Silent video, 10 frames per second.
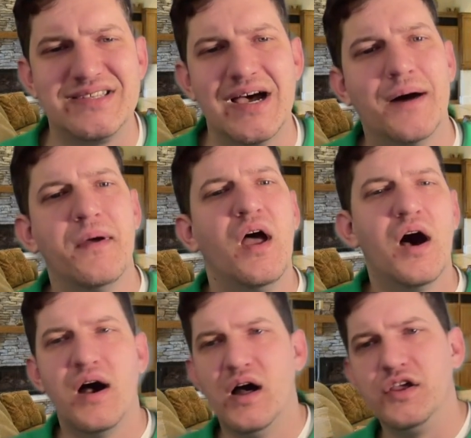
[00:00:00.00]
up,
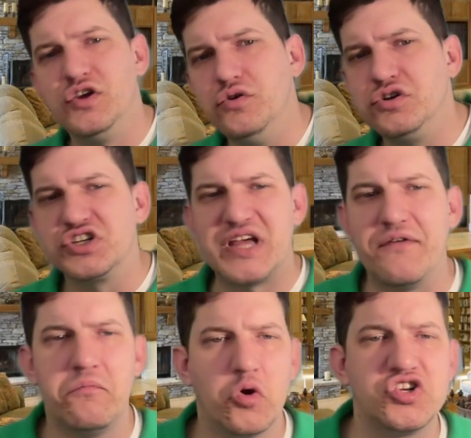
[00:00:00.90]
you just
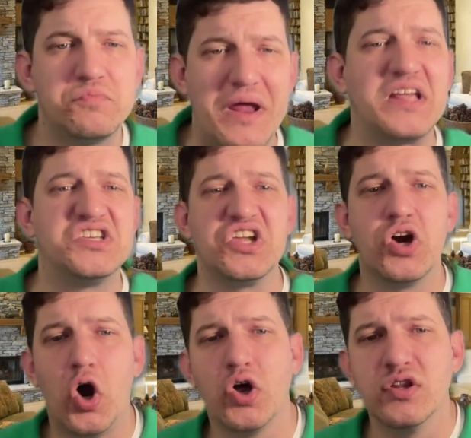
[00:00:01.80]
have more spacing
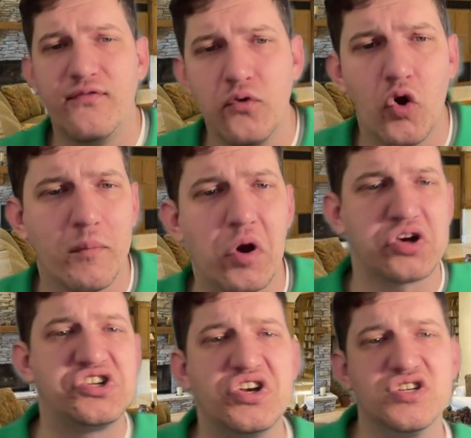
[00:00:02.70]
on the floor,
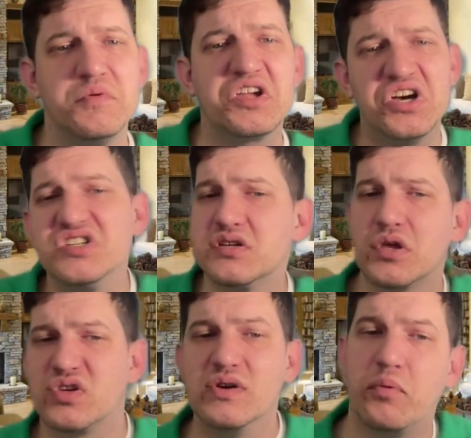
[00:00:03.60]
Mark Sears, because of
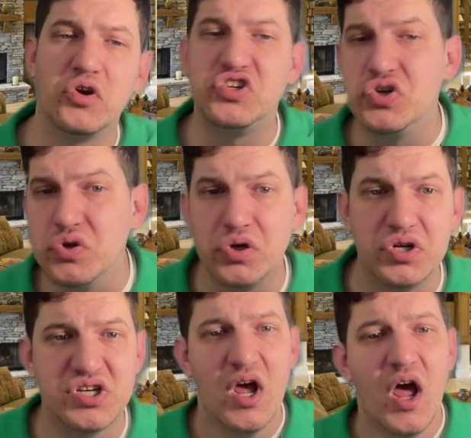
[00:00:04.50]
the three-point
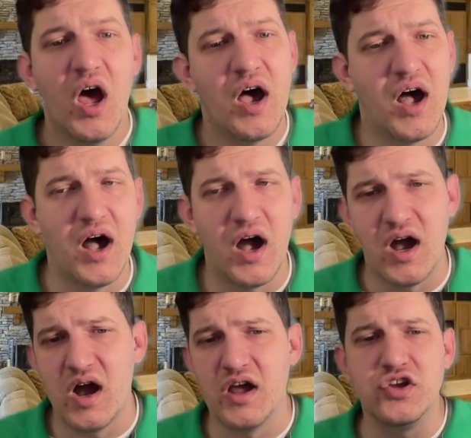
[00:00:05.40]
shooters,
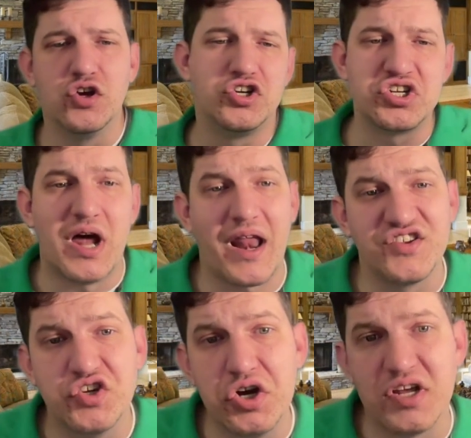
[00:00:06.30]
you're just not as
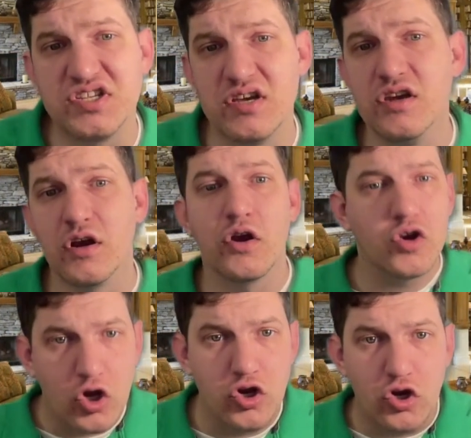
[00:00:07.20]
good as,
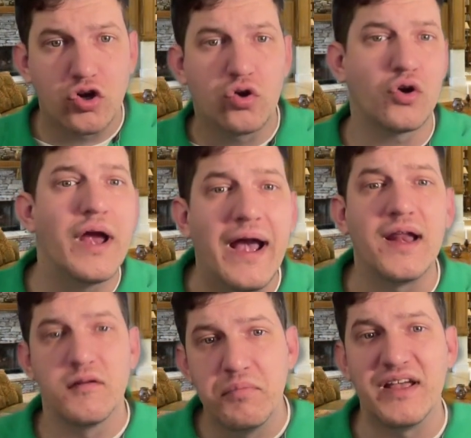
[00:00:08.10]
you're
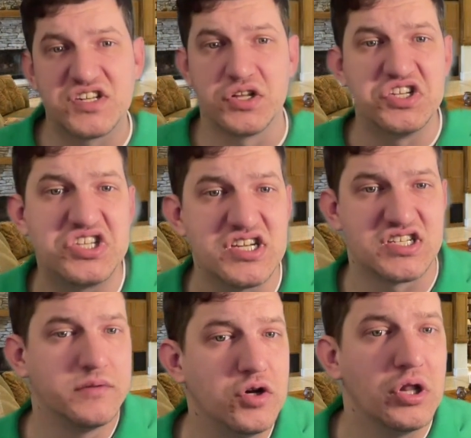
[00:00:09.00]
creating based on the
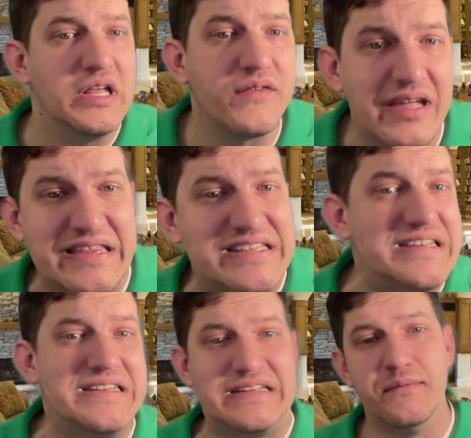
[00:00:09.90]
system. You're living in the
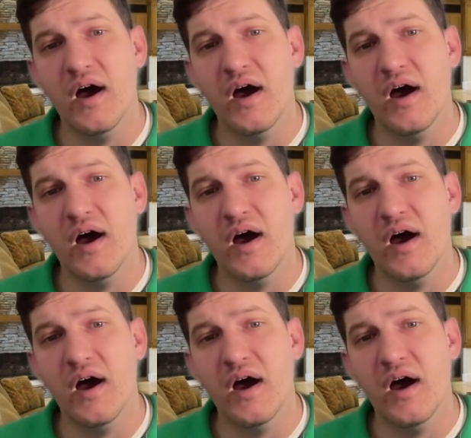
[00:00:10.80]
system.